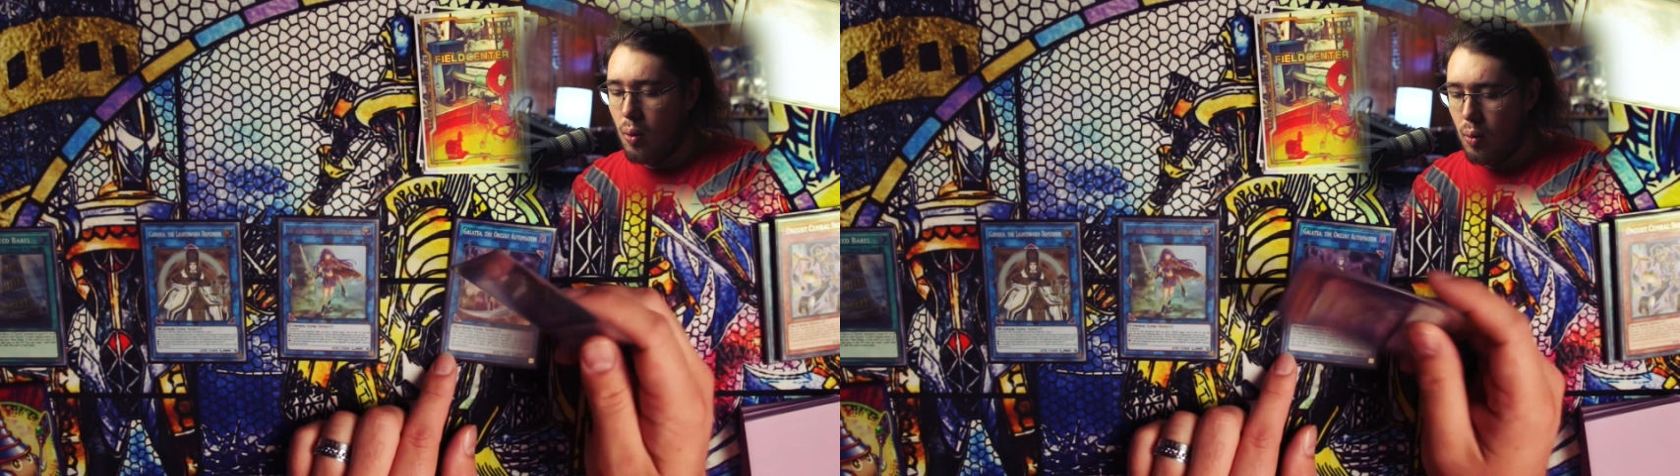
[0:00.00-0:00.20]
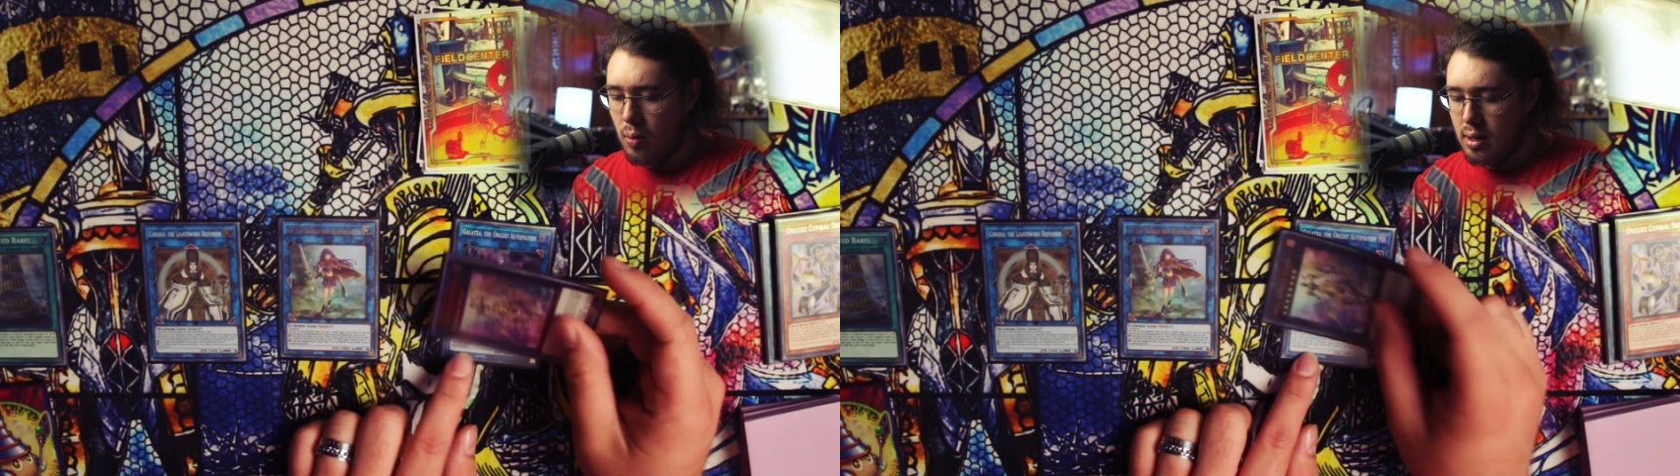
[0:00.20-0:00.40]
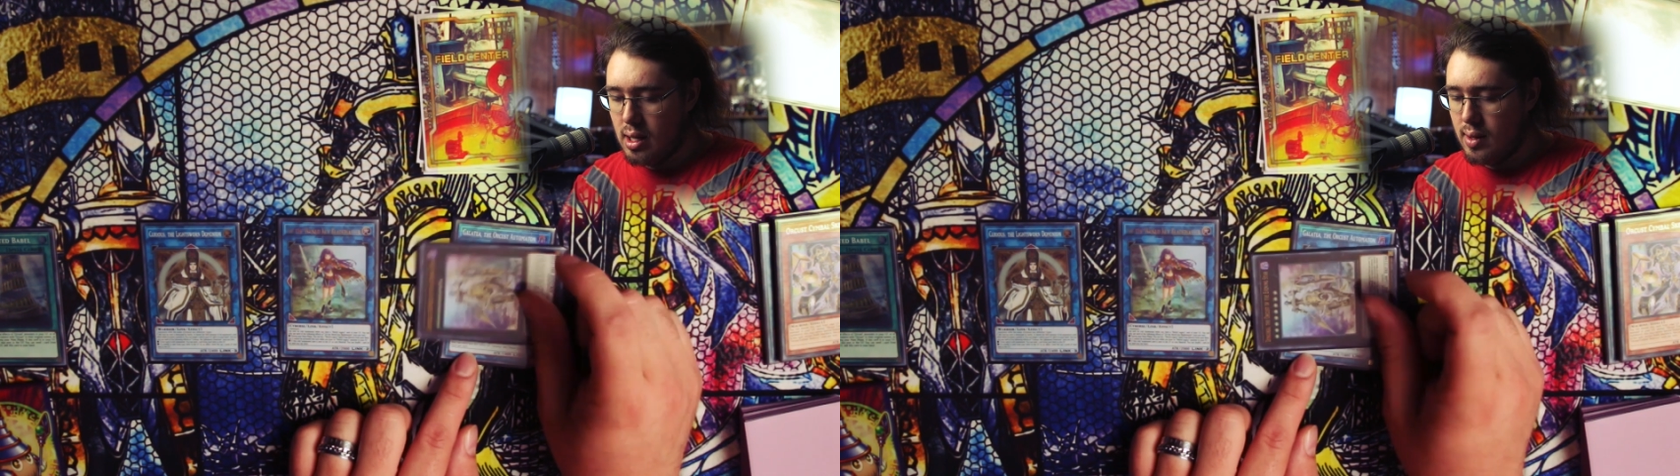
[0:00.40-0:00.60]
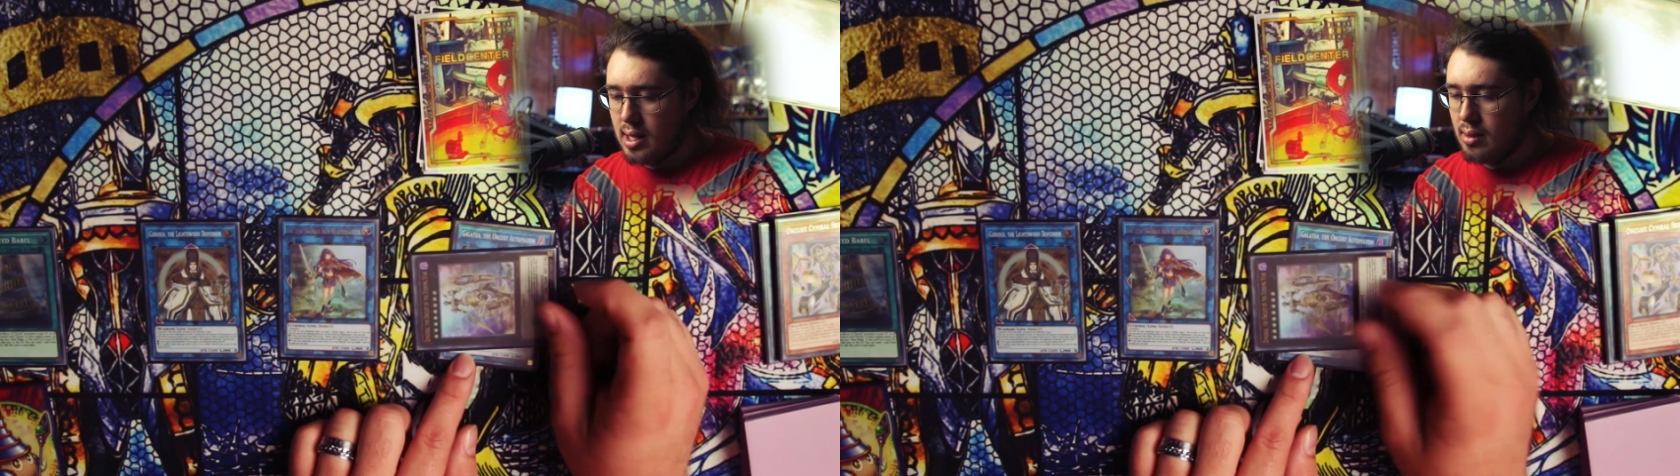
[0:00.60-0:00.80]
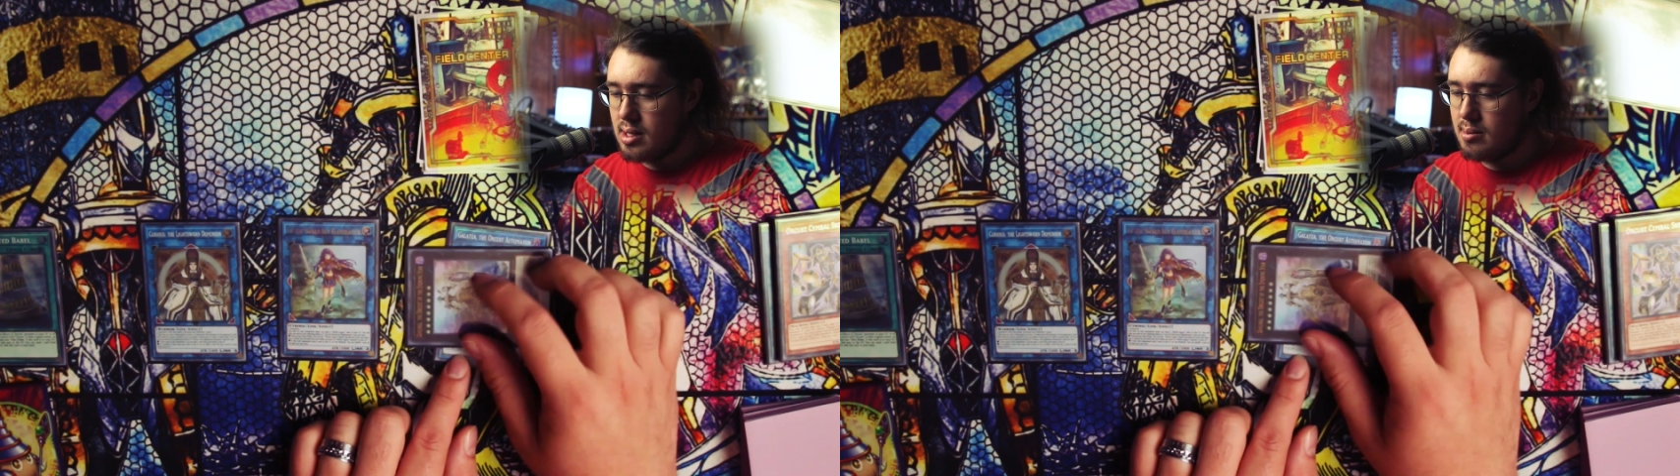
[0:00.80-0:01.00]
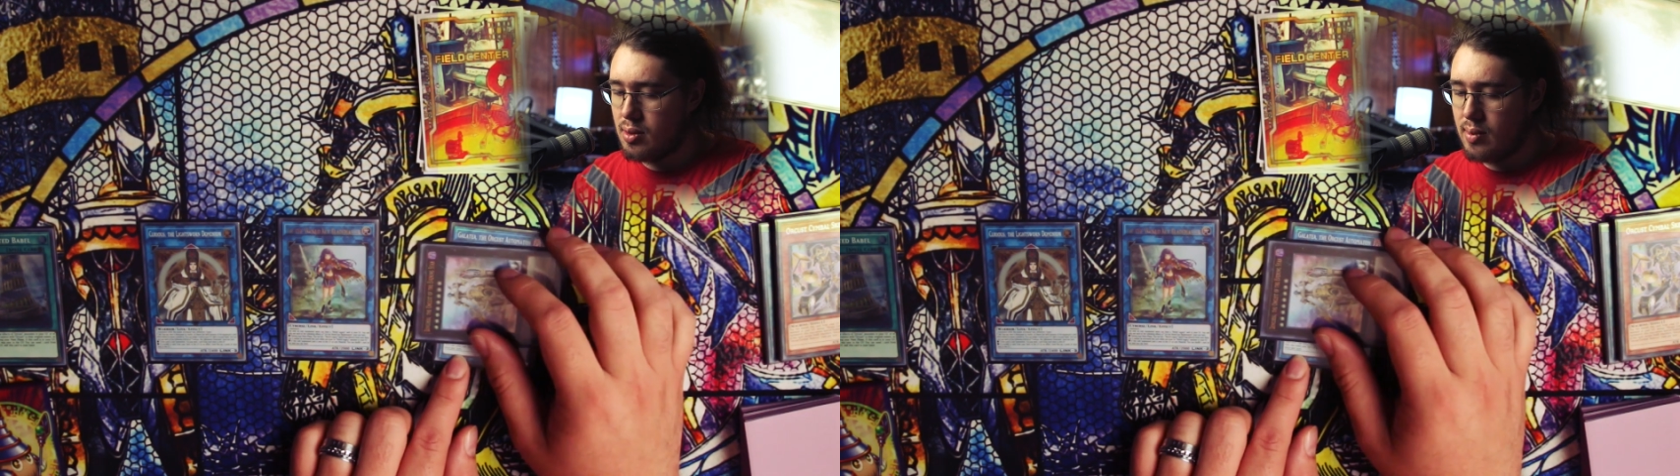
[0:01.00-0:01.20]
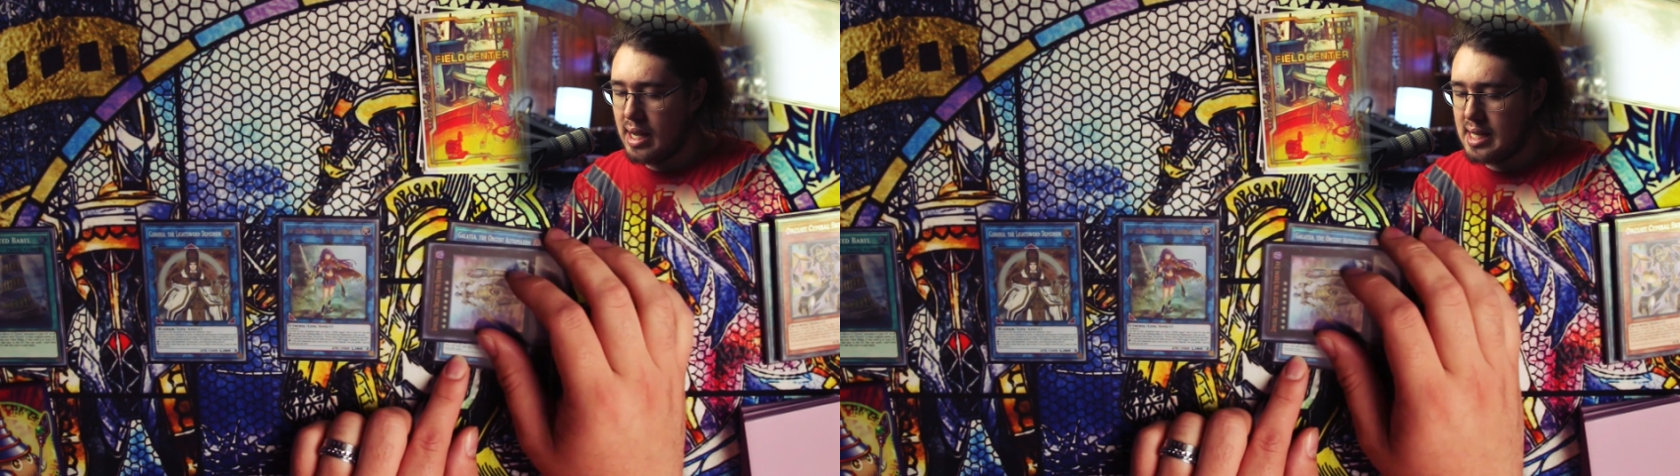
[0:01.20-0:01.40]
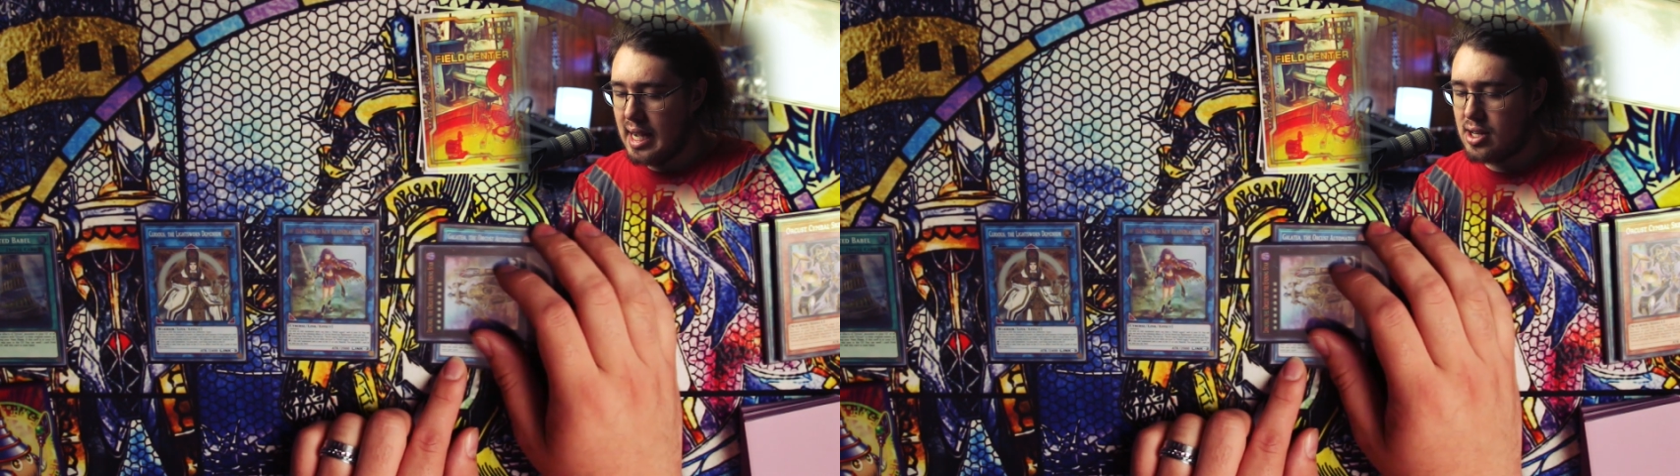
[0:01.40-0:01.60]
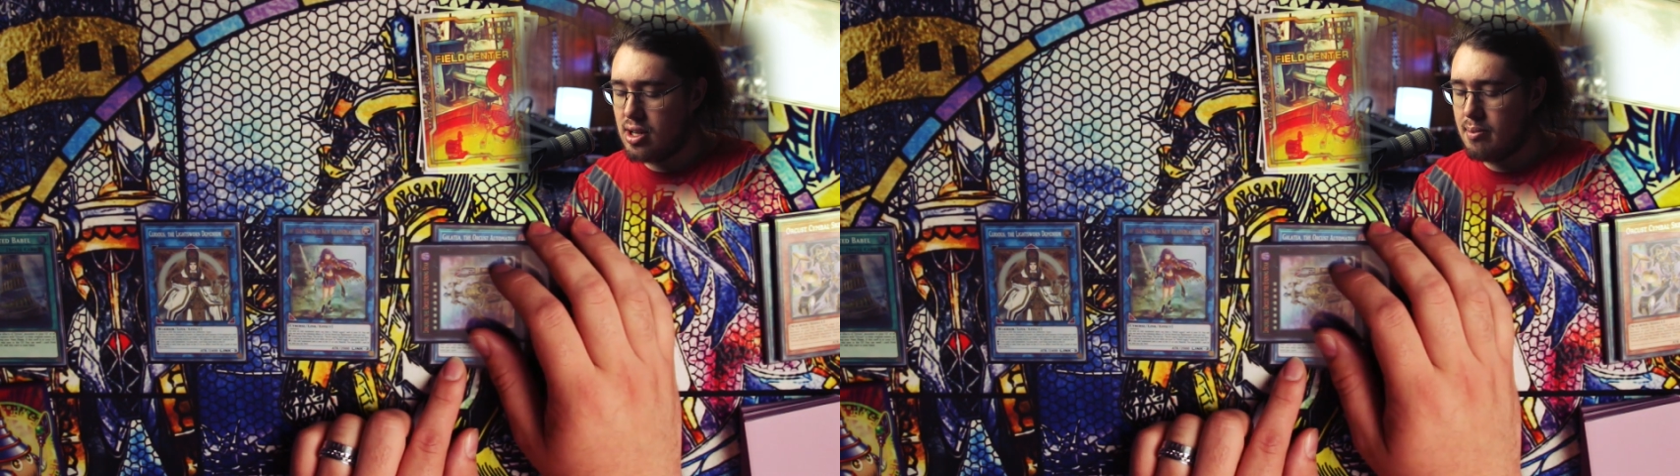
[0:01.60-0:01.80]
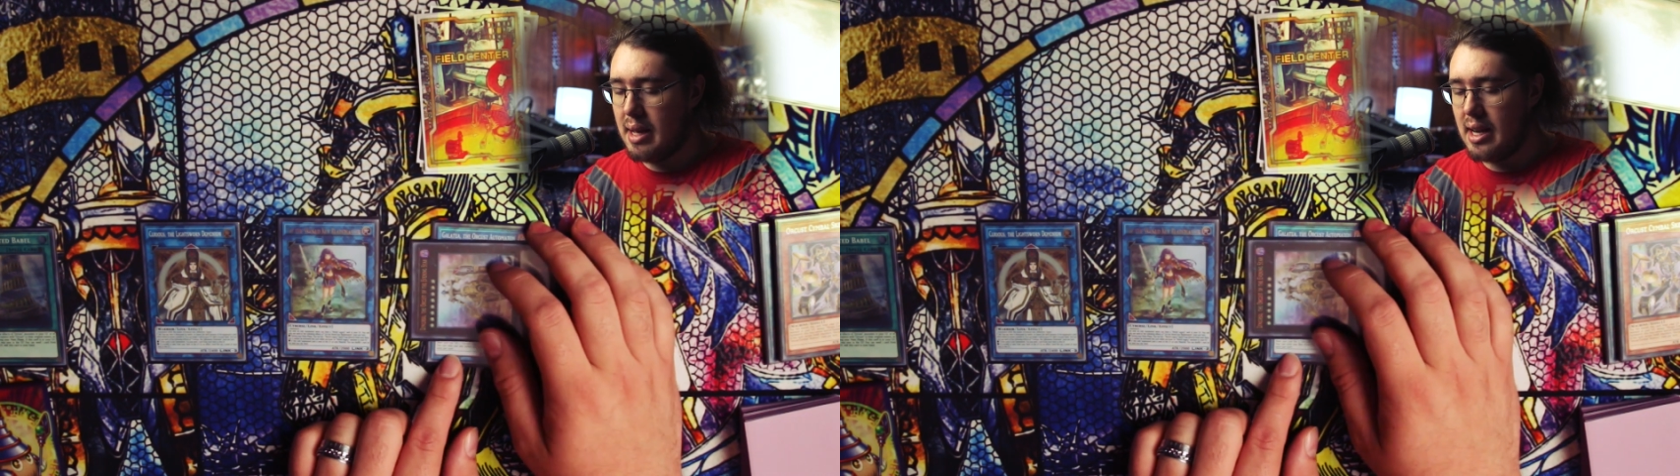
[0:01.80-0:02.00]
or you can use him to reattach
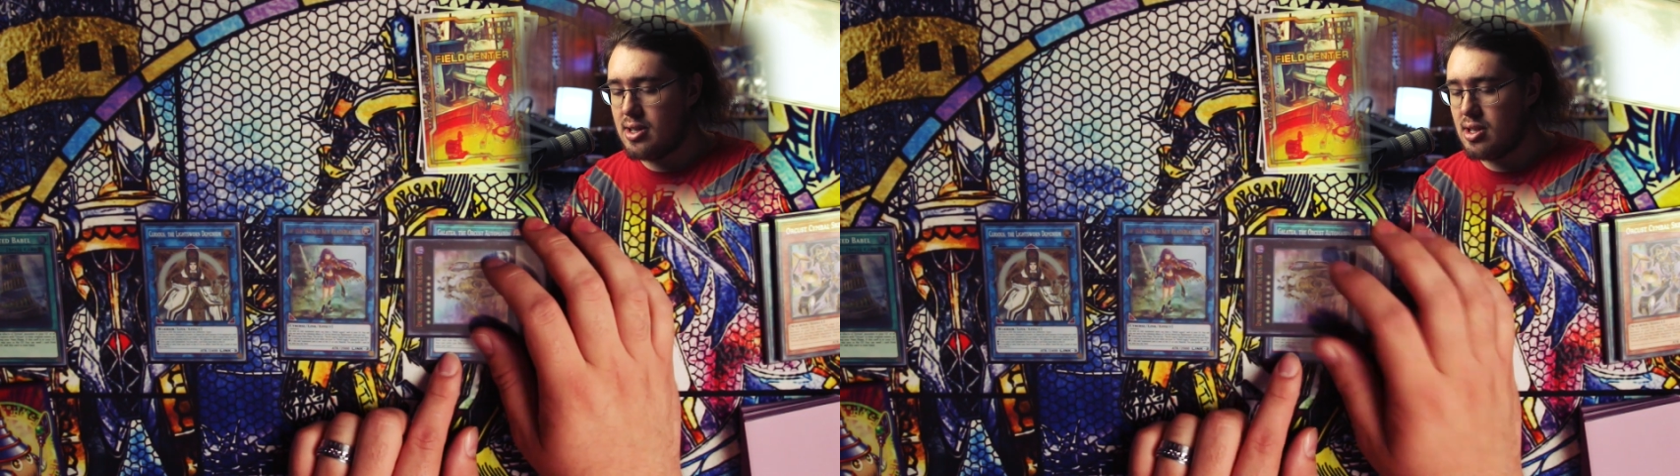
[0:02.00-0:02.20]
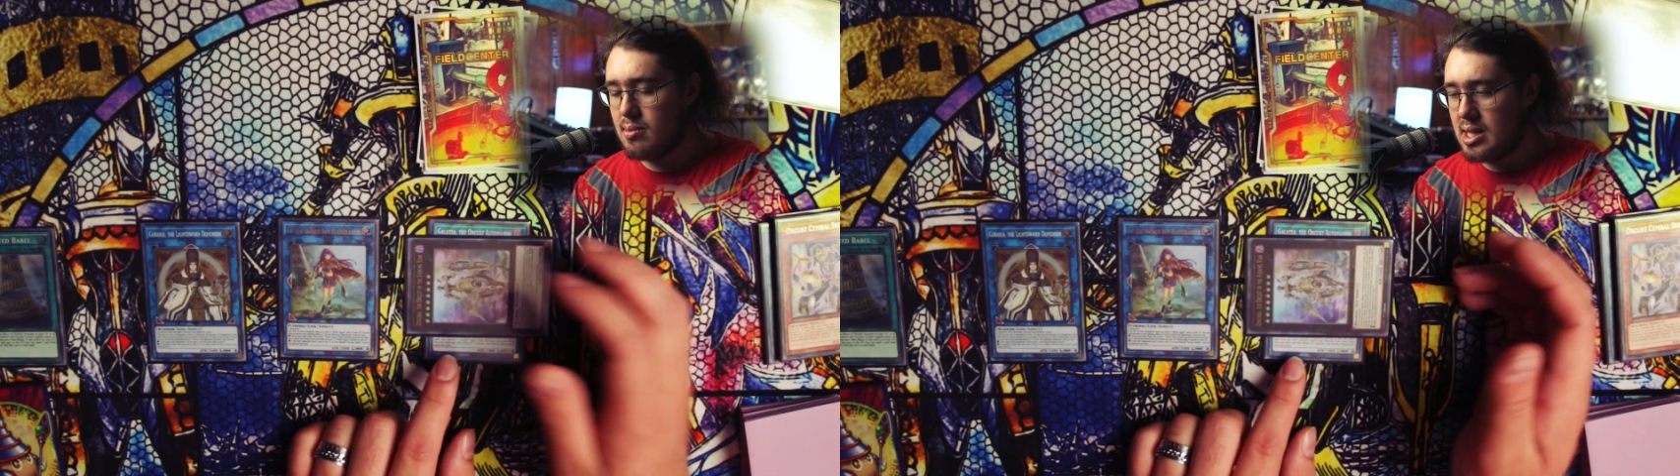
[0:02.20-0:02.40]
a banished